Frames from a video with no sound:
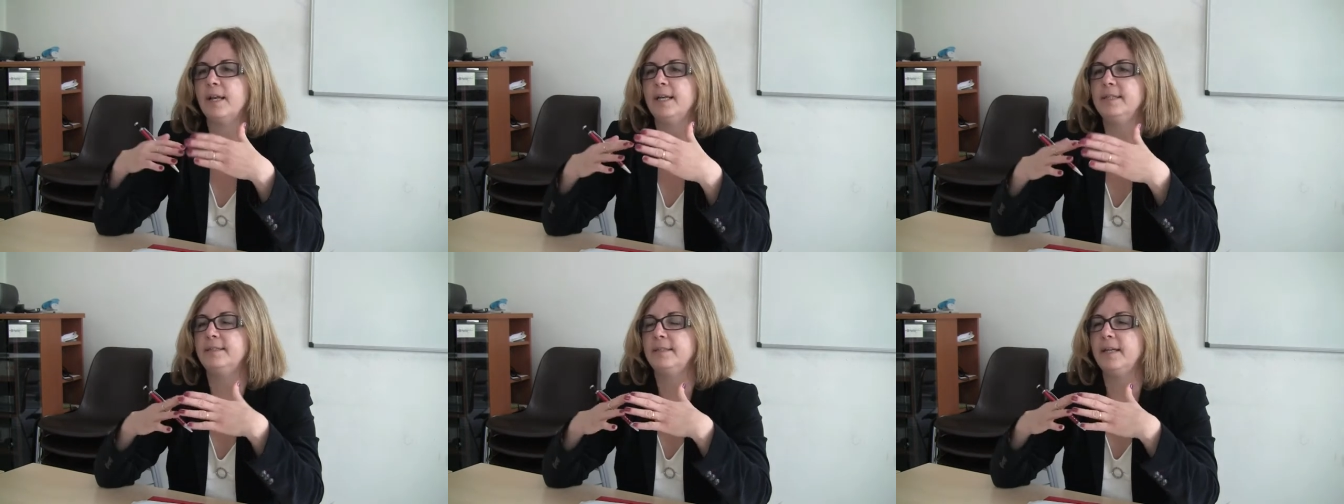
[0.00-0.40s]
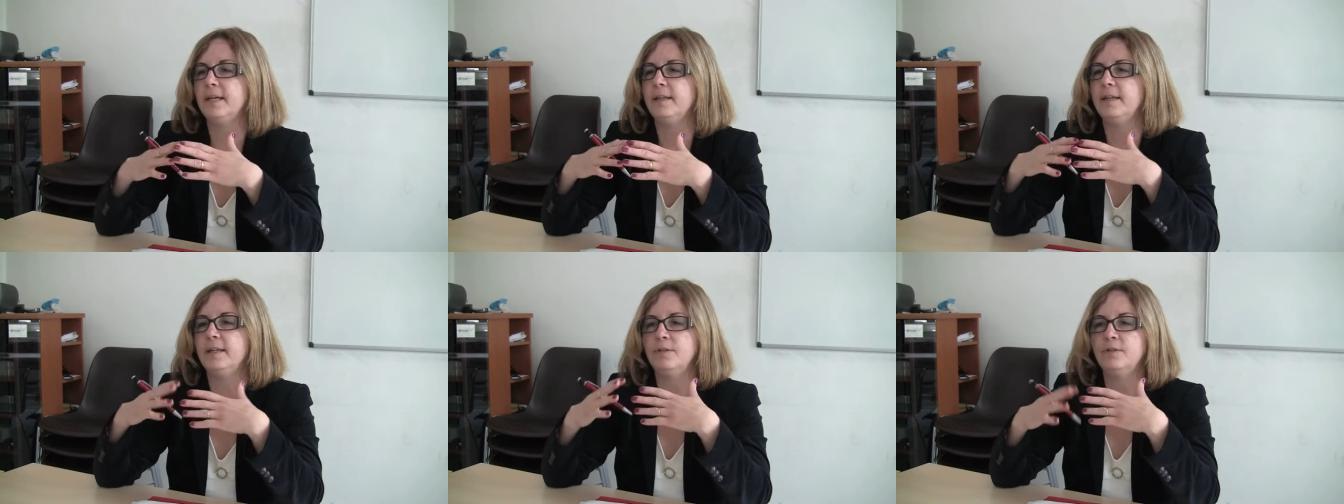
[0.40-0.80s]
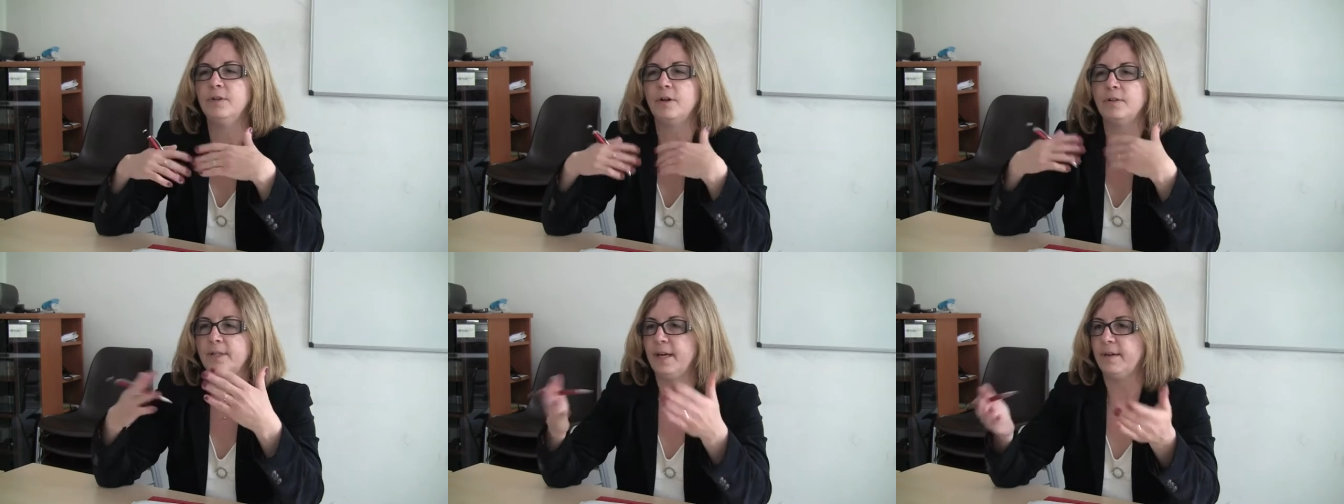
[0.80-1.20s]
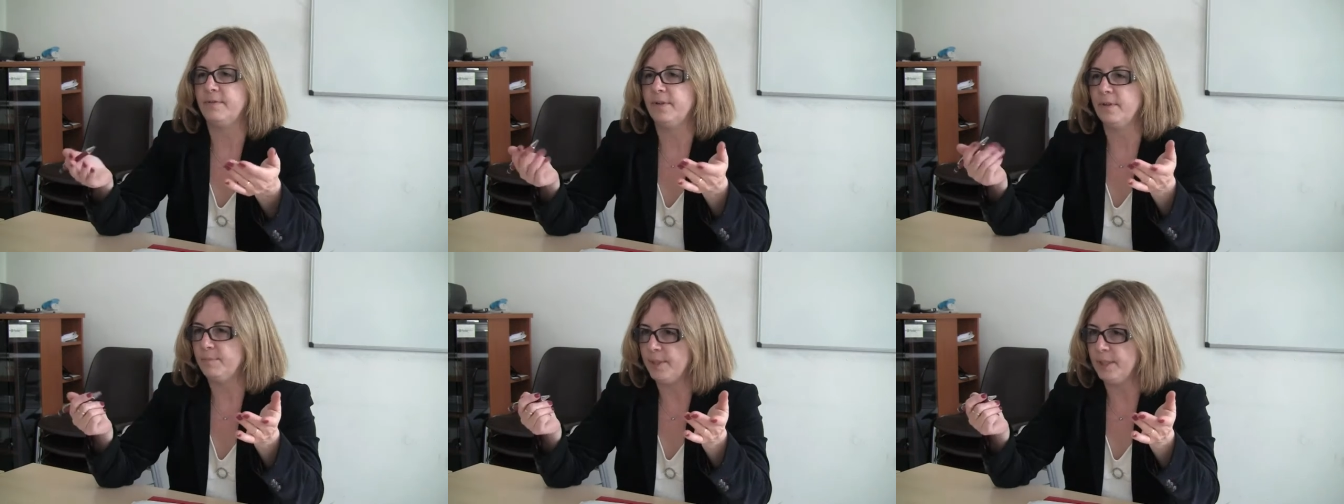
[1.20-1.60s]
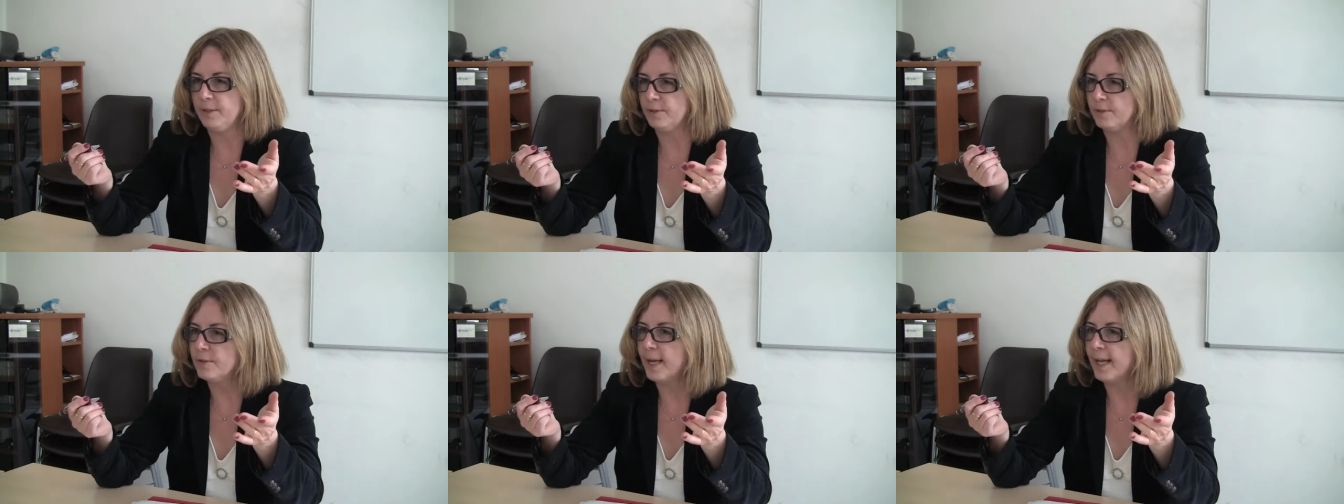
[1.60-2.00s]
Let's say they do not have the
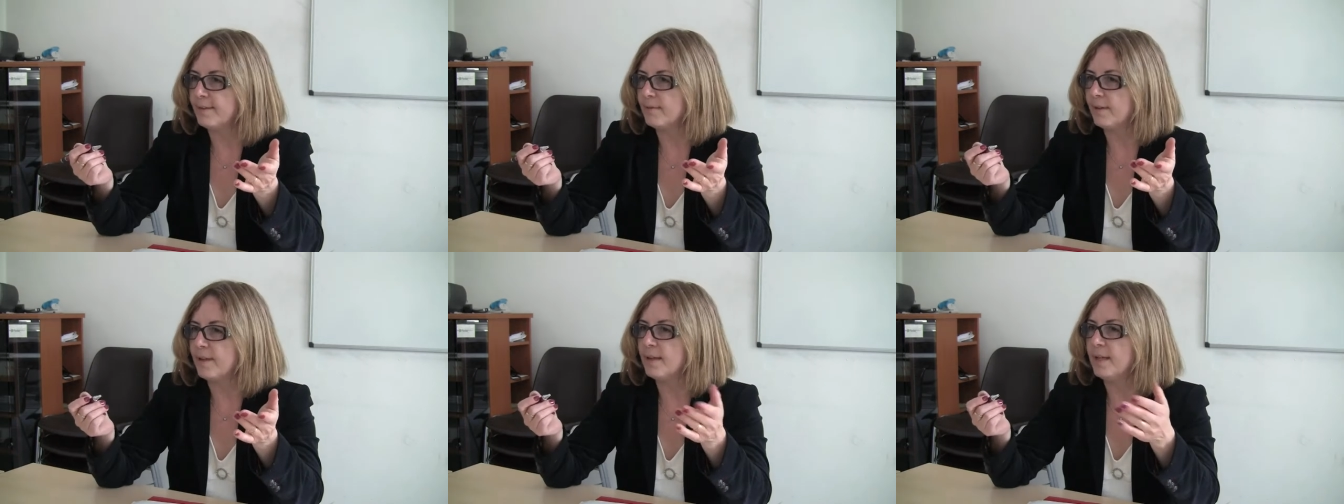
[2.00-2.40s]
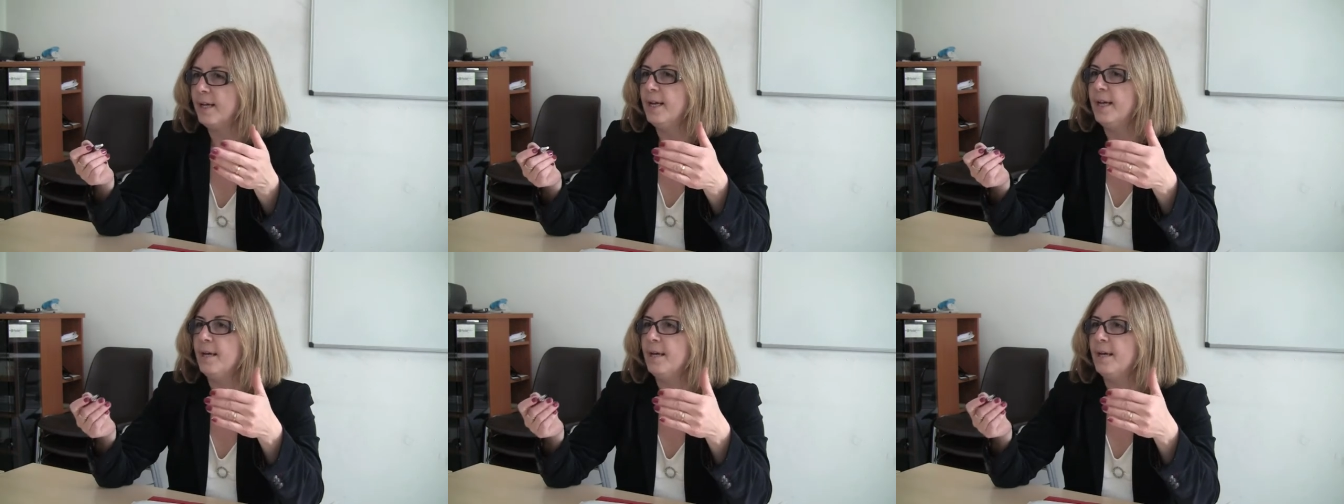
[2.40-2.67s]
B2 level.